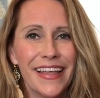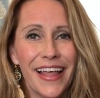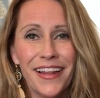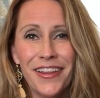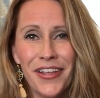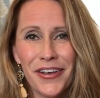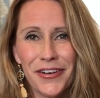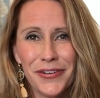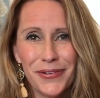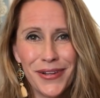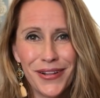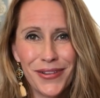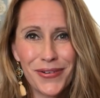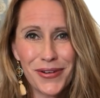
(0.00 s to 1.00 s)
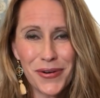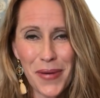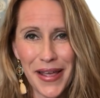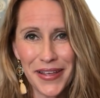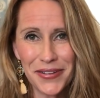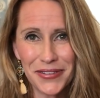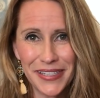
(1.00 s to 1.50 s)
Hello, Laura
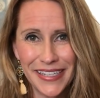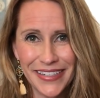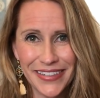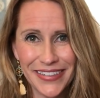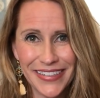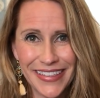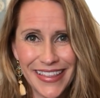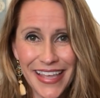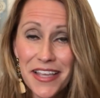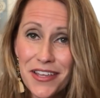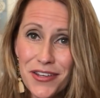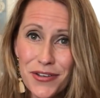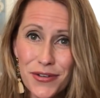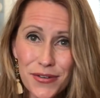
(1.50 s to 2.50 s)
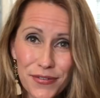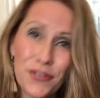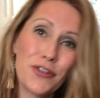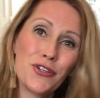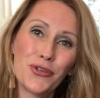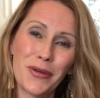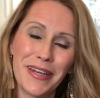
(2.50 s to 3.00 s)
Weigel here. Thank you
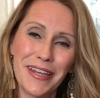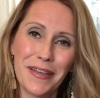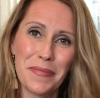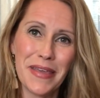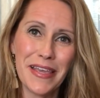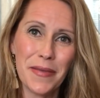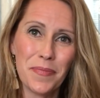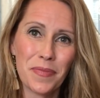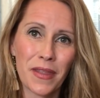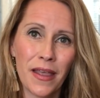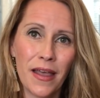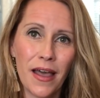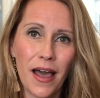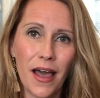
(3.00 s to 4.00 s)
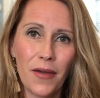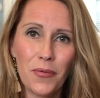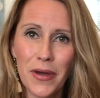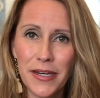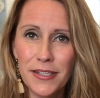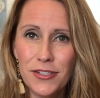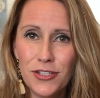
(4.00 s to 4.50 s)
for joining me. I
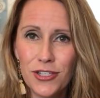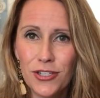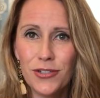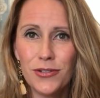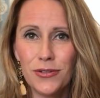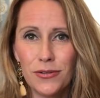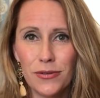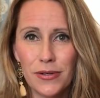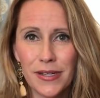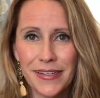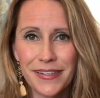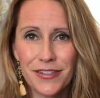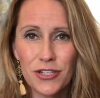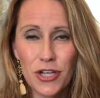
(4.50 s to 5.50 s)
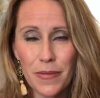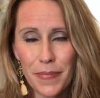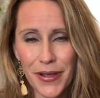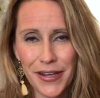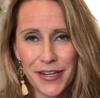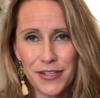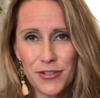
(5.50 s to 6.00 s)
wanted to jump
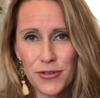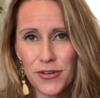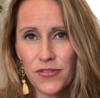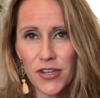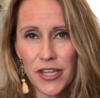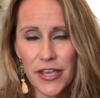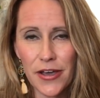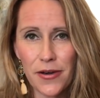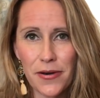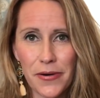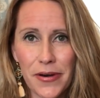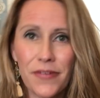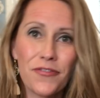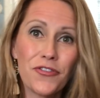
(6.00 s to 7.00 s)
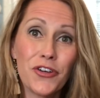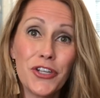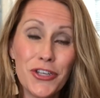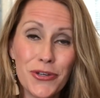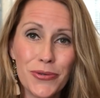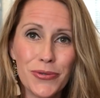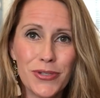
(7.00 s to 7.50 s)
on and do a video for
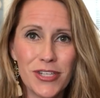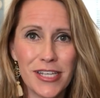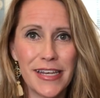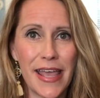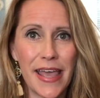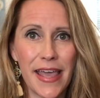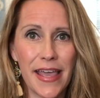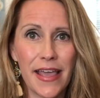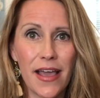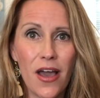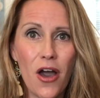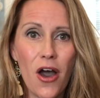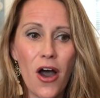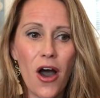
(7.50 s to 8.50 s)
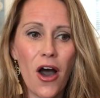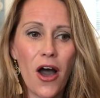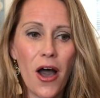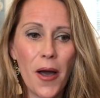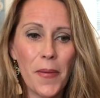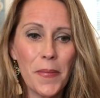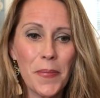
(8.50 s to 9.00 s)
you today,
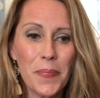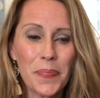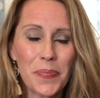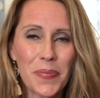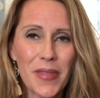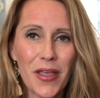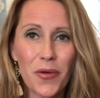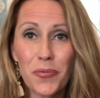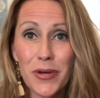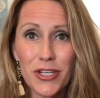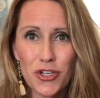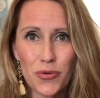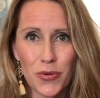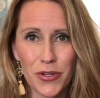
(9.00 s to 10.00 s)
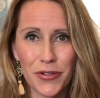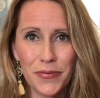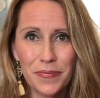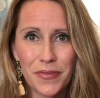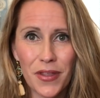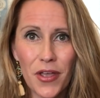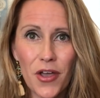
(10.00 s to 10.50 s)
a
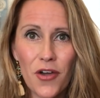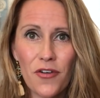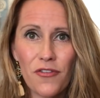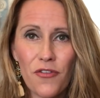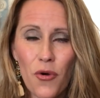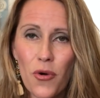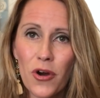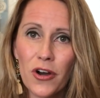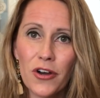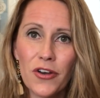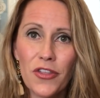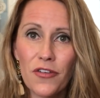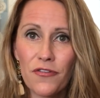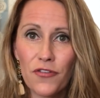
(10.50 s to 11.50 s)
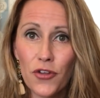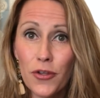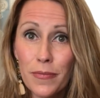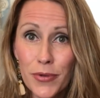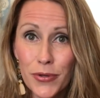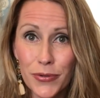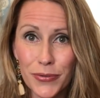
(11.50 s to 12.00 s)
ritual for the full
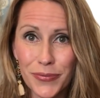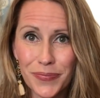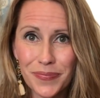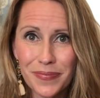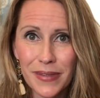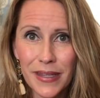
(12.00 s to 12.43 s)
moon.